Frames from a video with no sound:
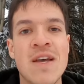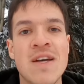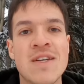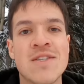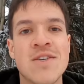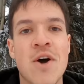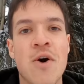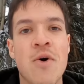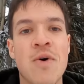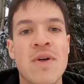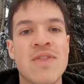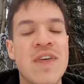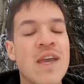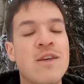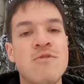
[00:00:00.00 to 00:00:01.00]
So
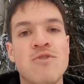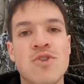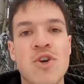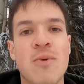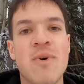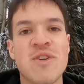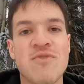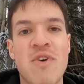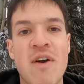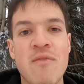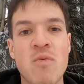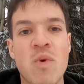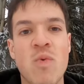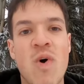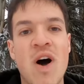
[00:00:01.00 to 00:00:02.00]
thank you so much for
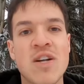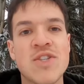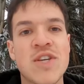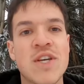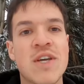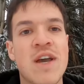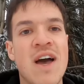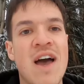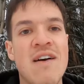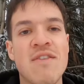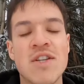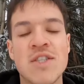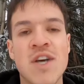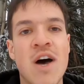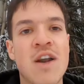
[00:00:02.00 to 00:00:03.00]
everyone watching. I have
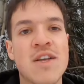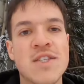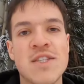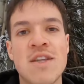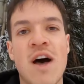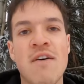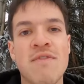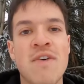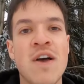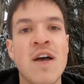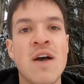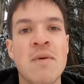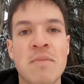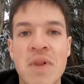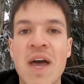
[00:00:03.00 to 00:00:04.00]
a ton of stuff
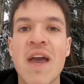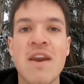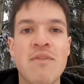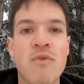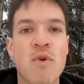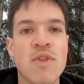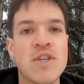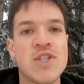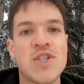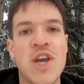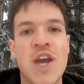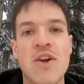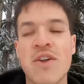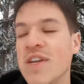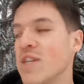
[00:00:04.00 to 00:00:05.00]
planned for this
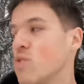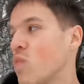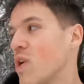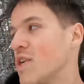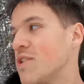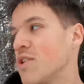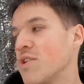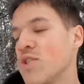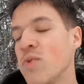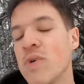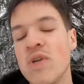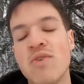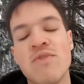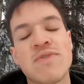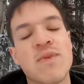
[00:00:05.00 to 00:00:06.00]
channel. It is winter, so
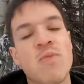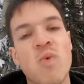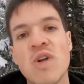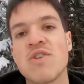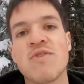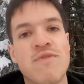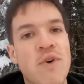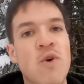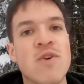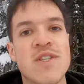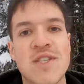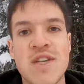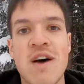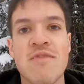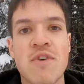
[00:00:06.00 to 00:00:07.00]
we do have some winter
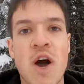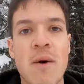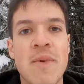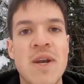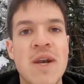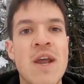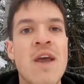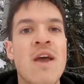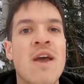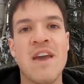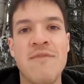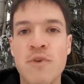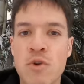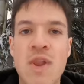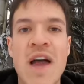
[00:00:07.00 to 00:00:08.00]
focused stuff coming.
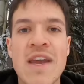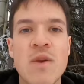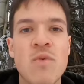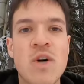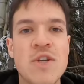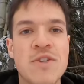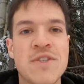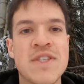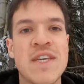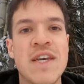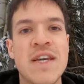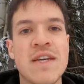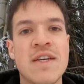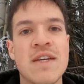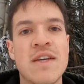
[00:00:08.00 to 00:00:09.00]
If you're liking what you're
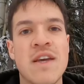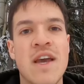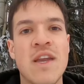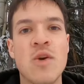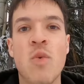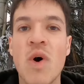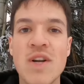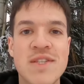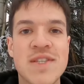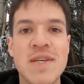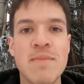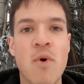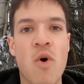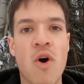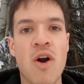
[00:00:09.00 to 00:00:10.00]
seeing and you want to
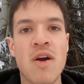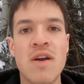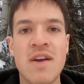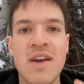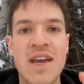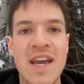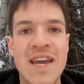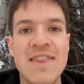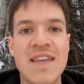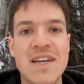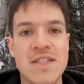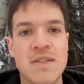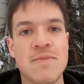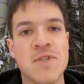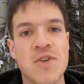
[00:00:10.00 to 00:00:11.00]
see more, hit
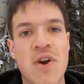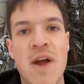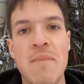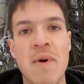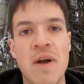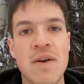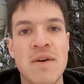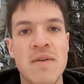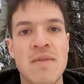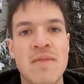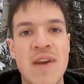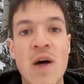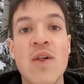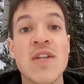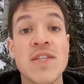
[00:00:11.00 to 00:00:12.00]
that subscribe button.
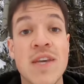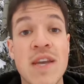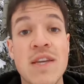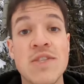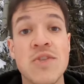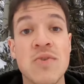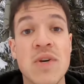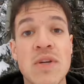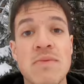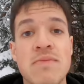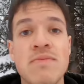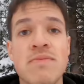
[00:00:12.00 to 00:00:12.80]
Now let's get into it.